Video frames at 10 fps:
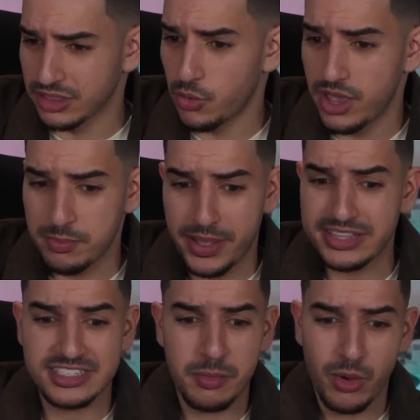the way
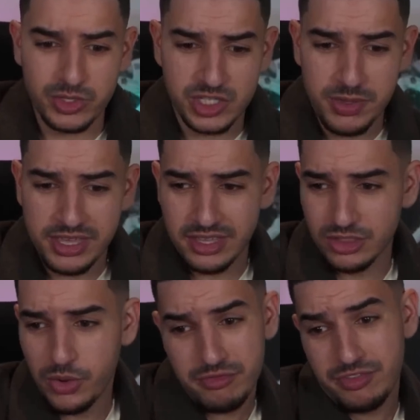Benzema was speaking,
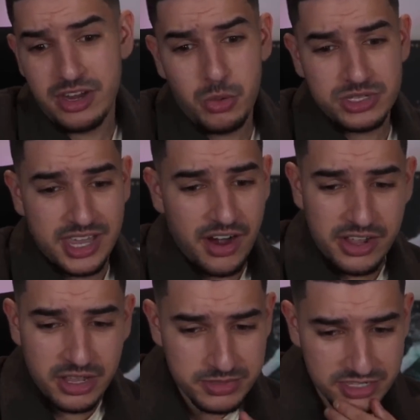the way Vini was
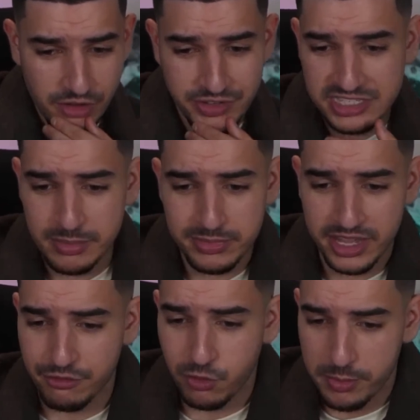carrying himself, it seemed
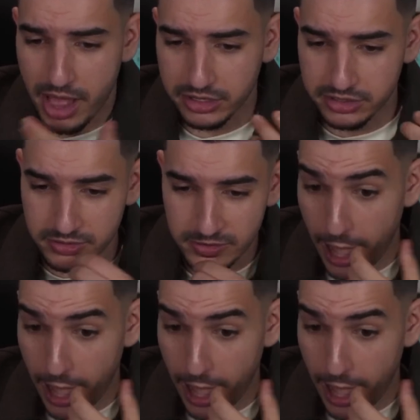like a formality.